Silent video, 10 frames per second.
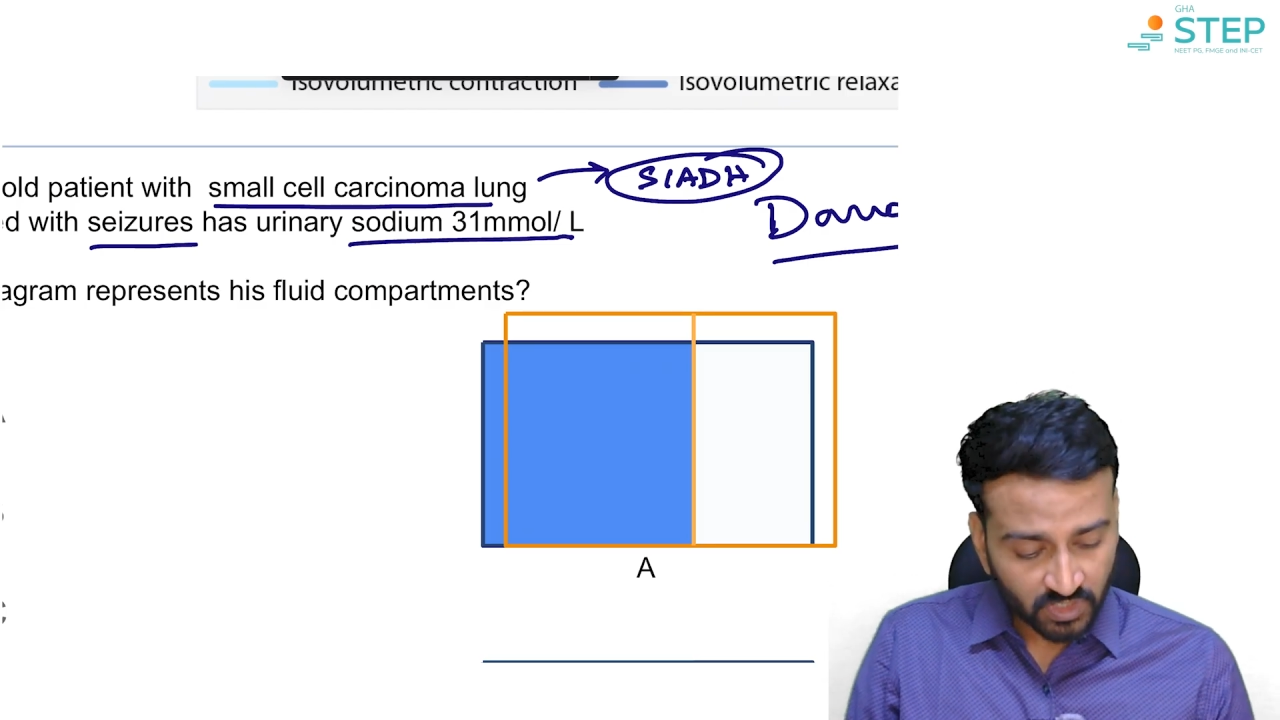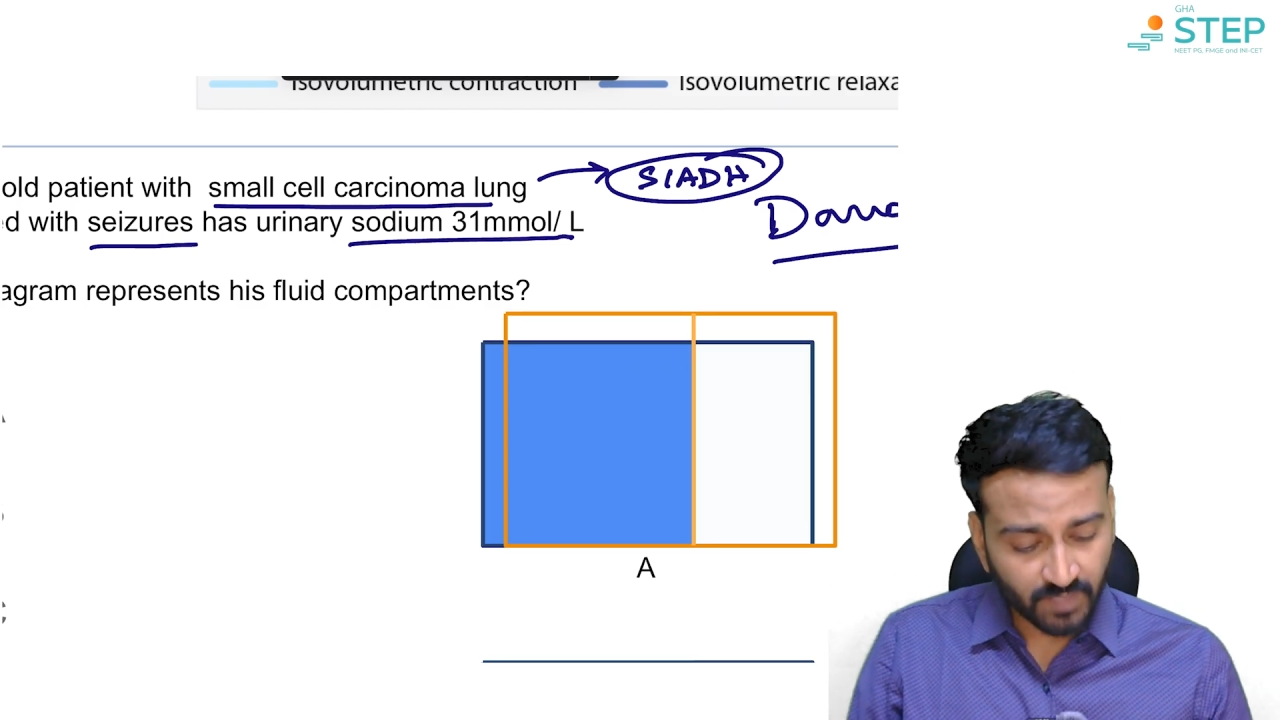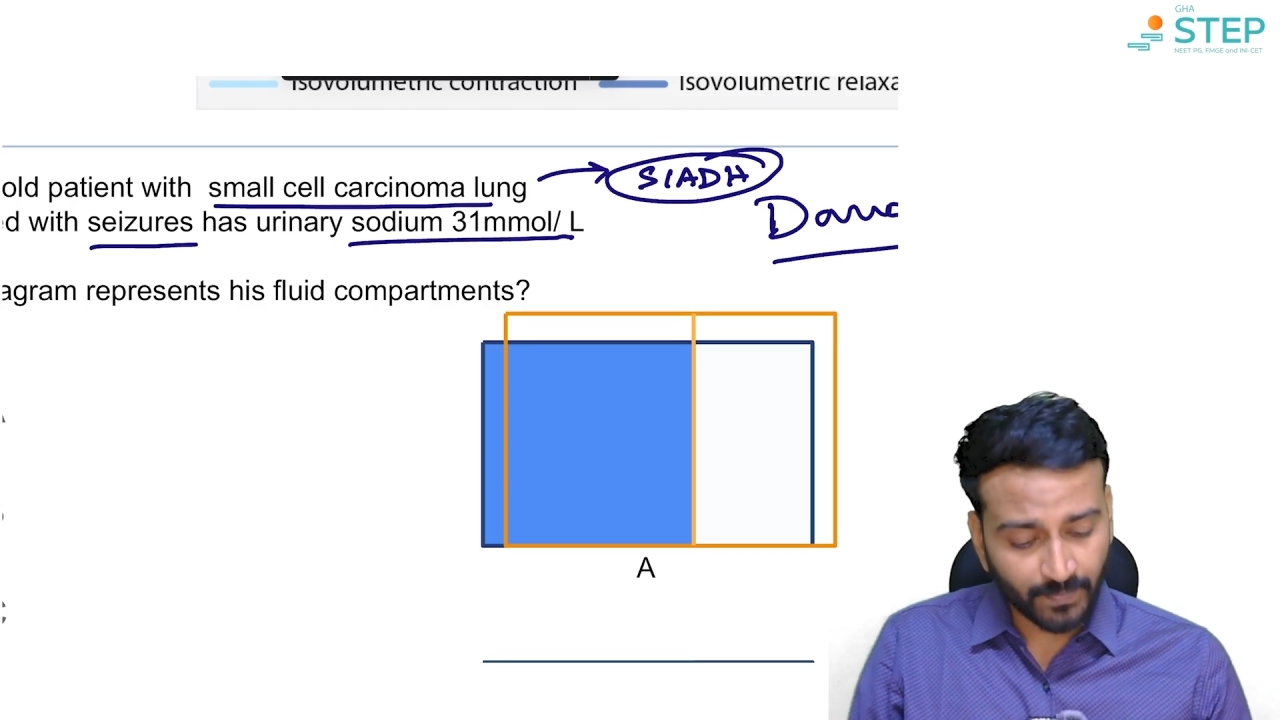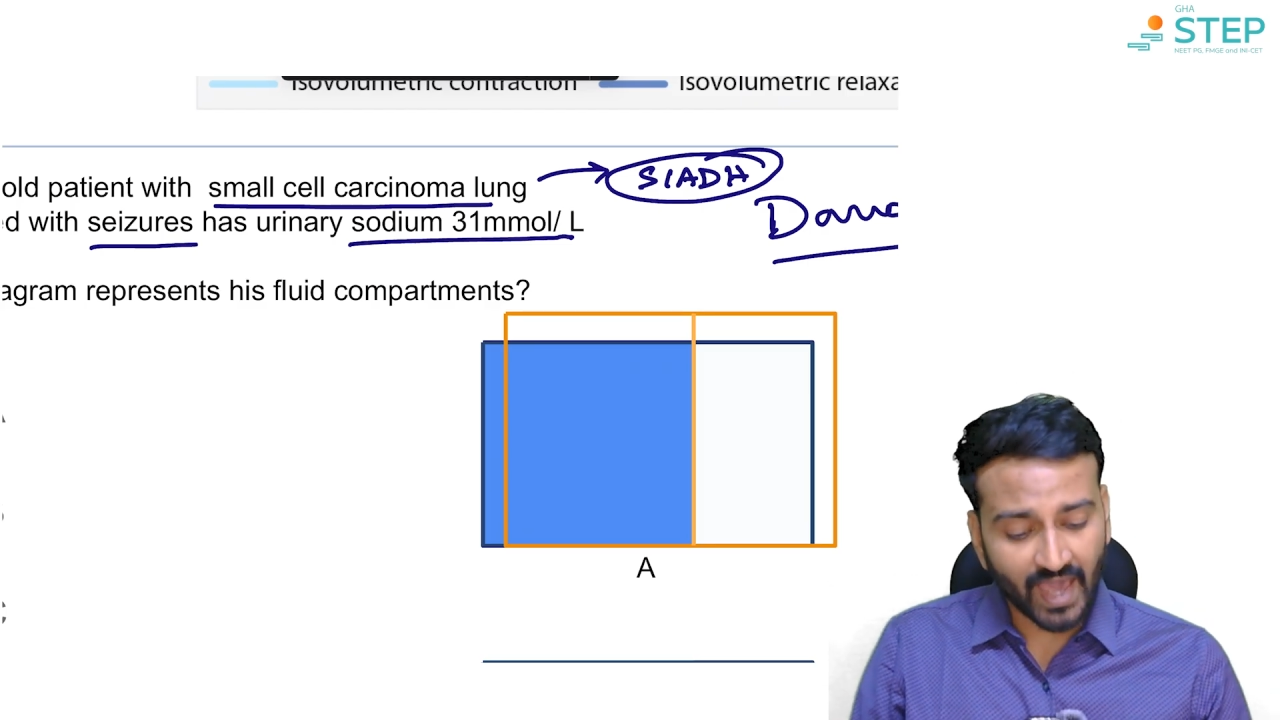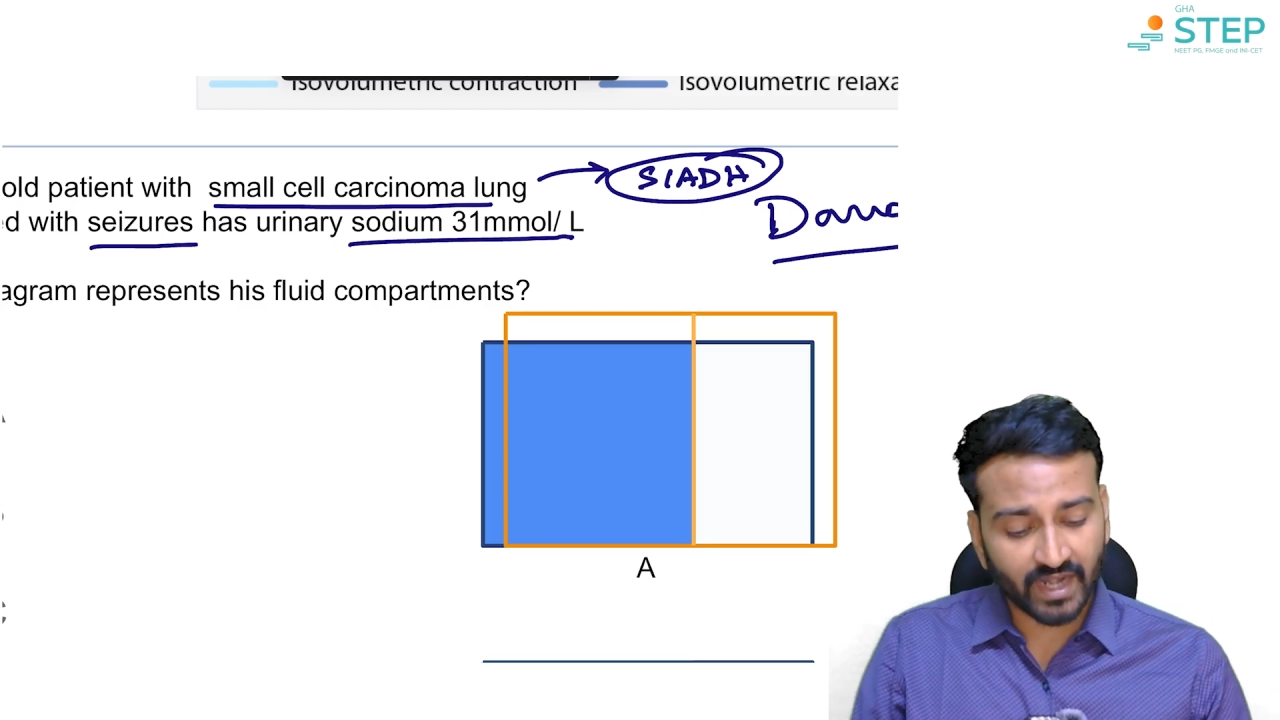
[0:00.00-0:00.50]

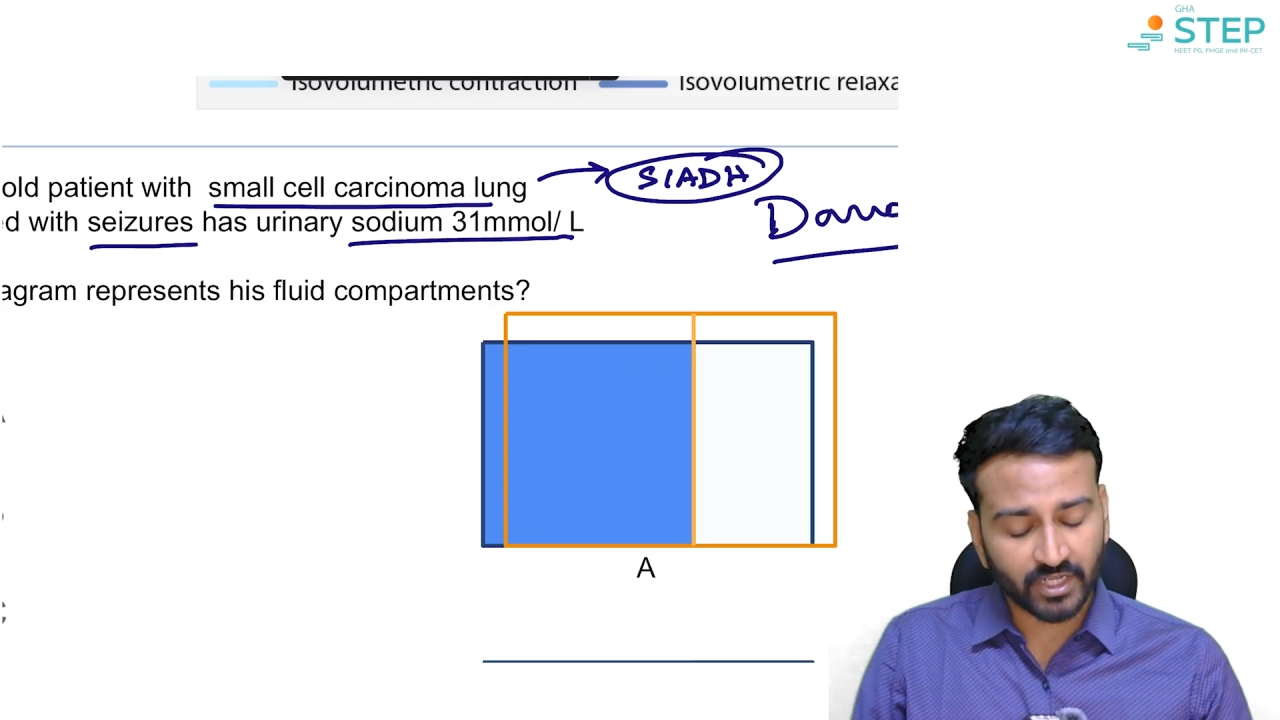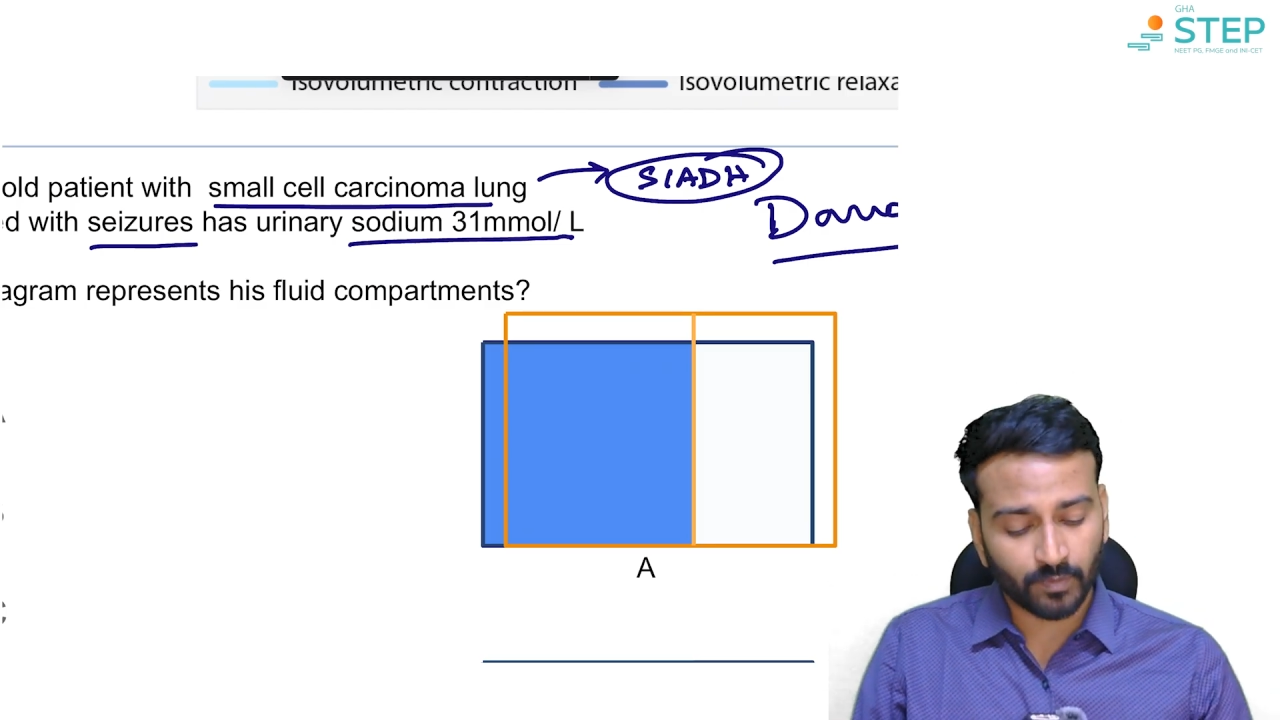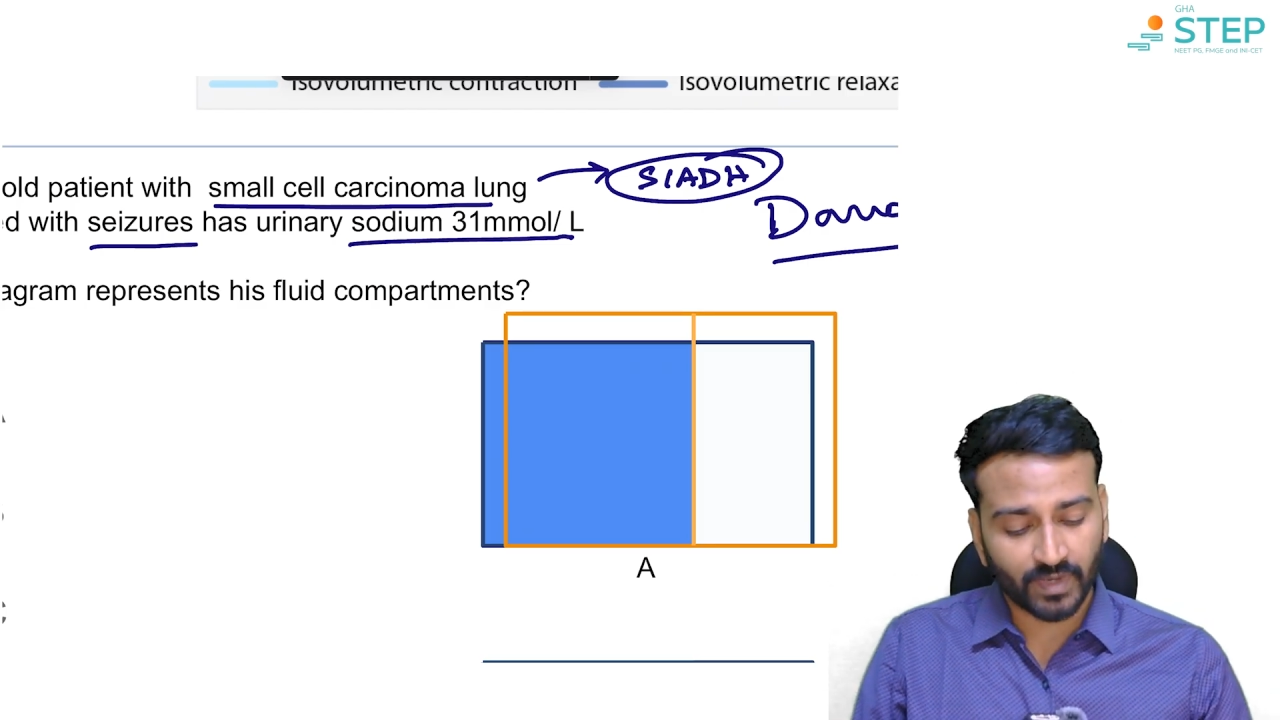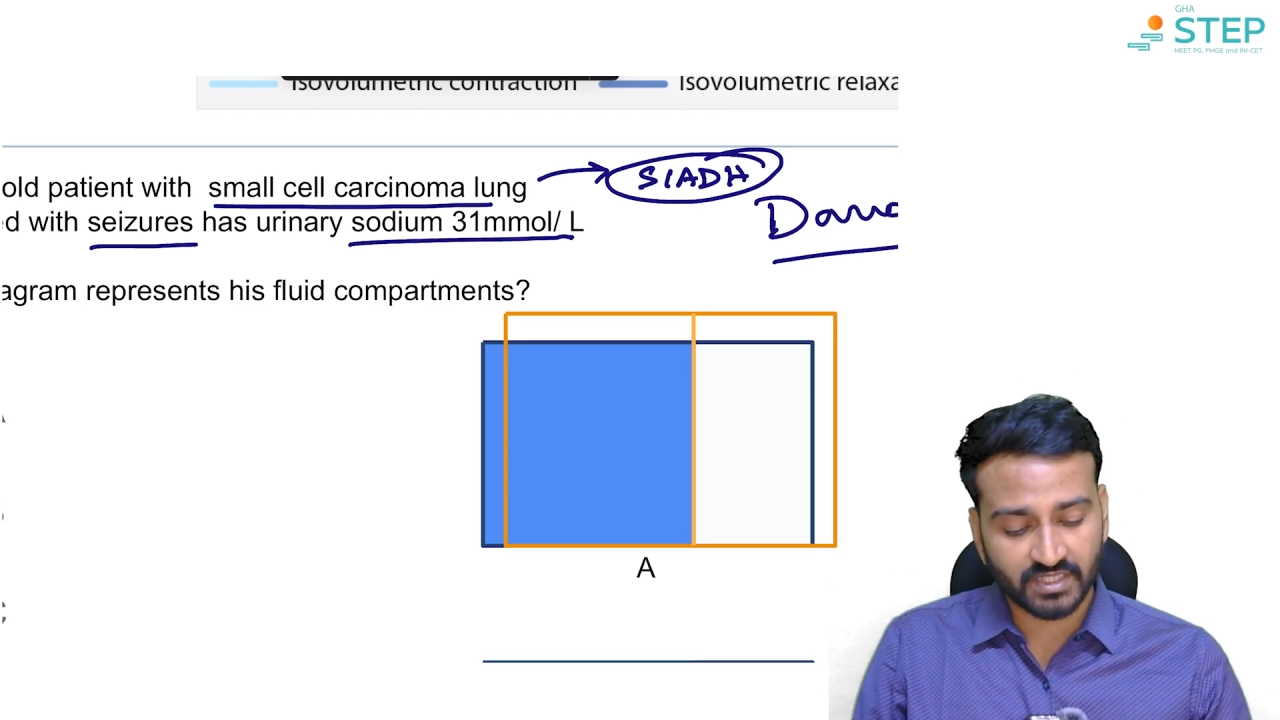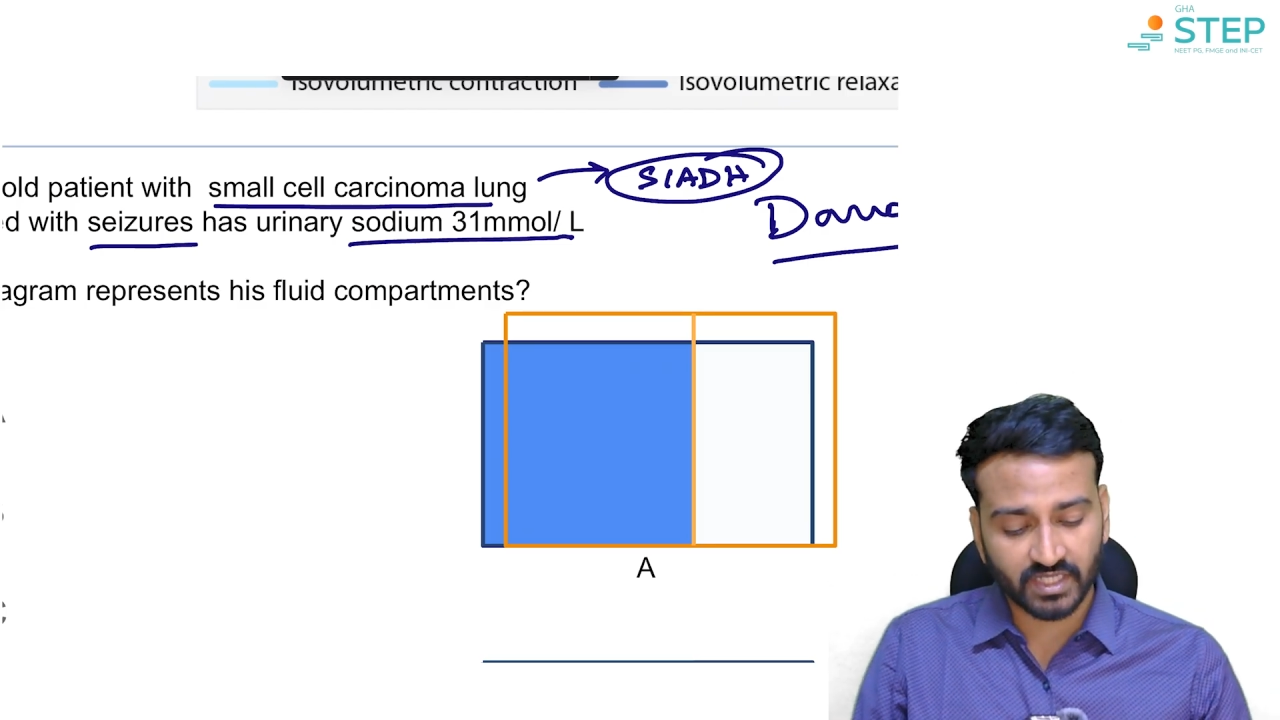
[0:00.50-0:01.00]
It's a
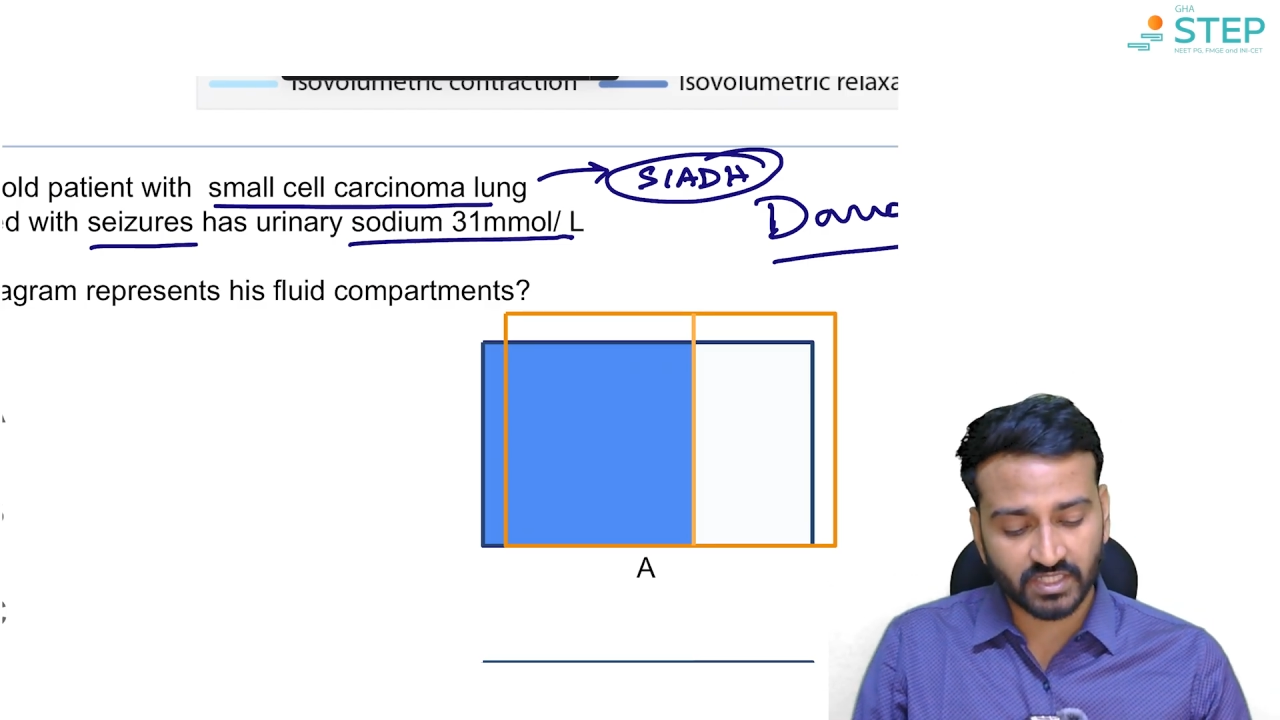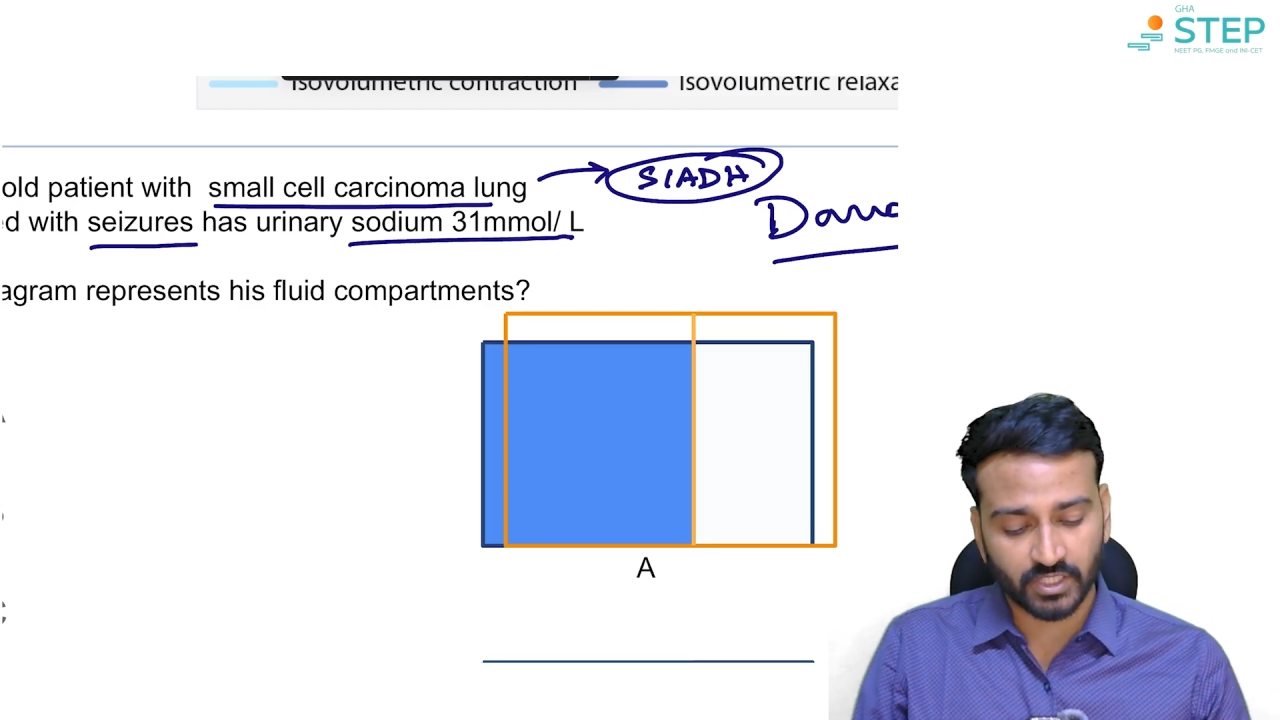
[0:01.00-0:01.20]
paraneoplastic